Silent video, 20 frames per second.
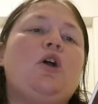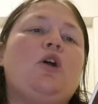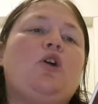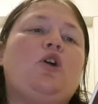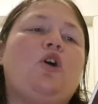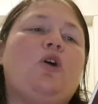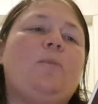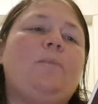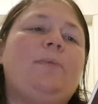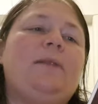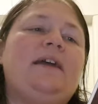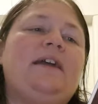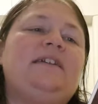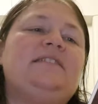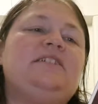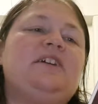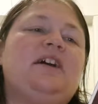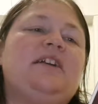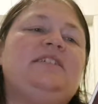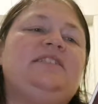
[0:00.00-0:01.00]

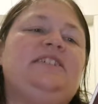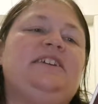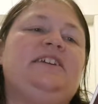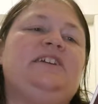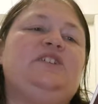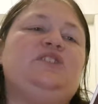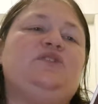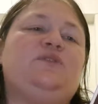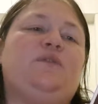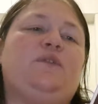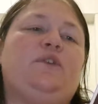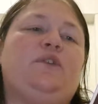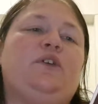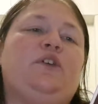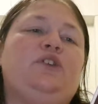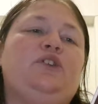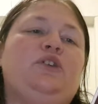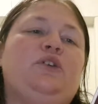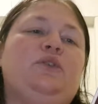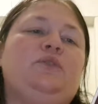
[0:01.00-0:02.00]
complex ideas through
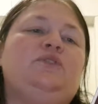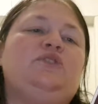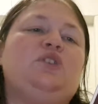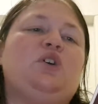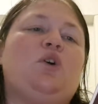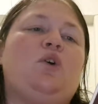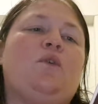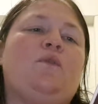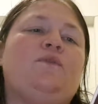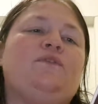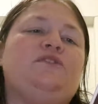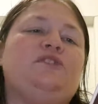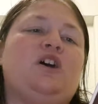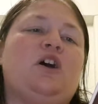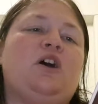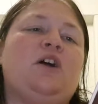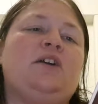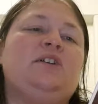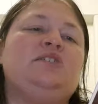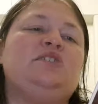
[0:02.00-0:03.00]
the use of
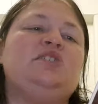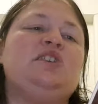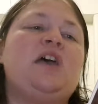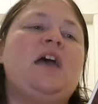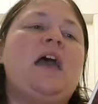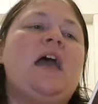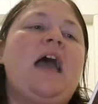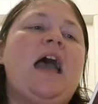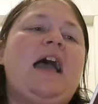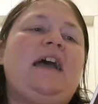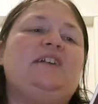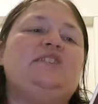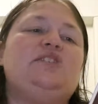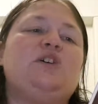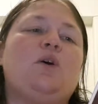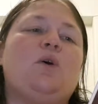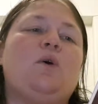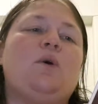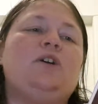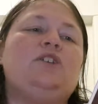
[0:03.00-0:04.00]
signs has
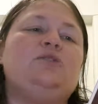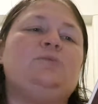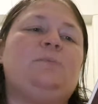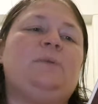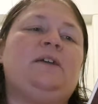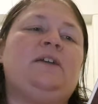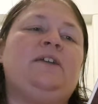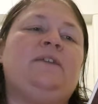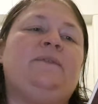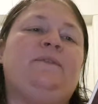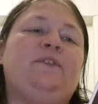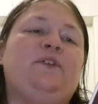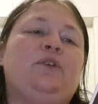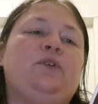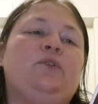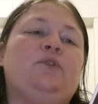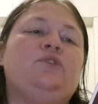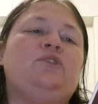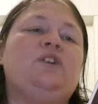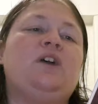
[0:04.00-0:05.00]
always been
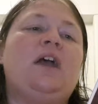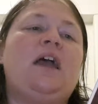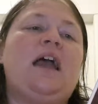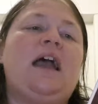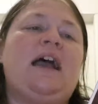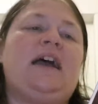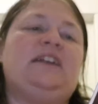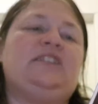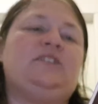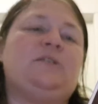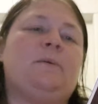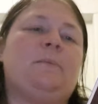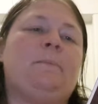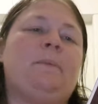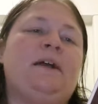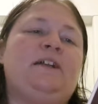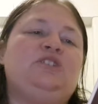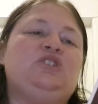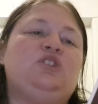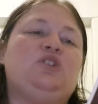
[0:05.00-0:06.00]
viewed as
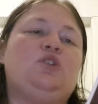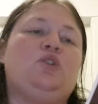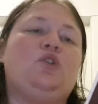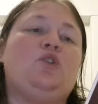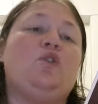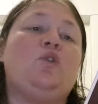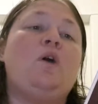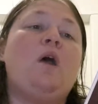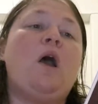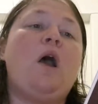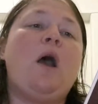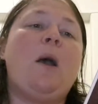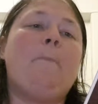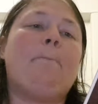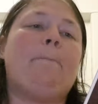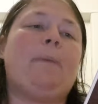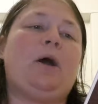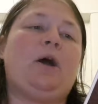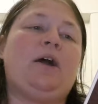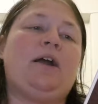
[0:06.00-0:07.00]
magical
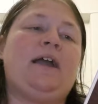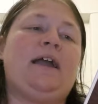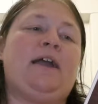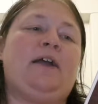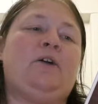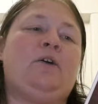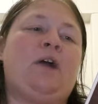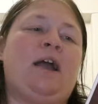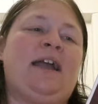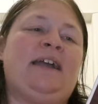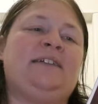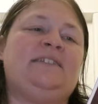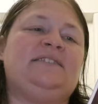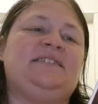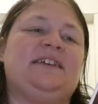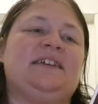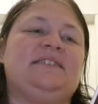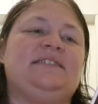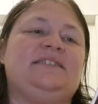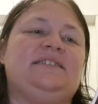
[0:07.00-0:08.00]
by our
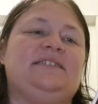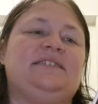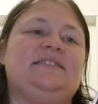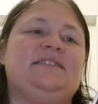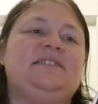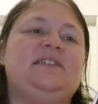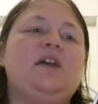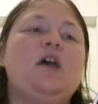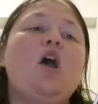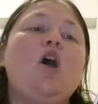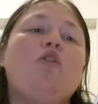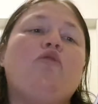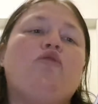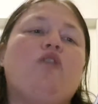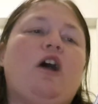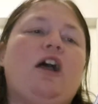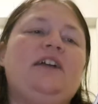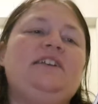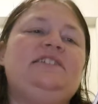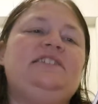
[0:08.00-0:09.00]
ancestors.
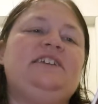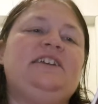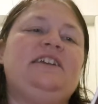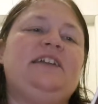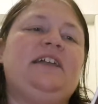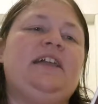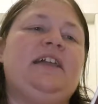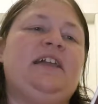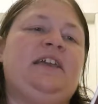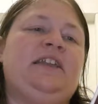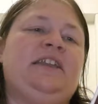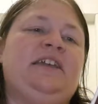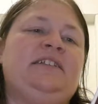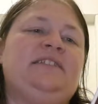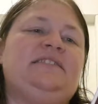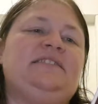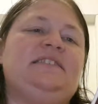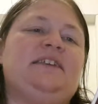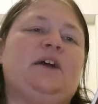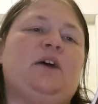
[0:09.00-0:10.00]
Writing in
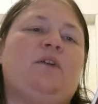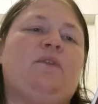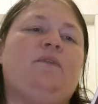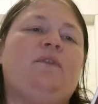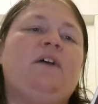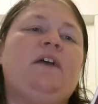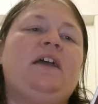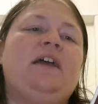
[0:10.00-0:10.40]
itself,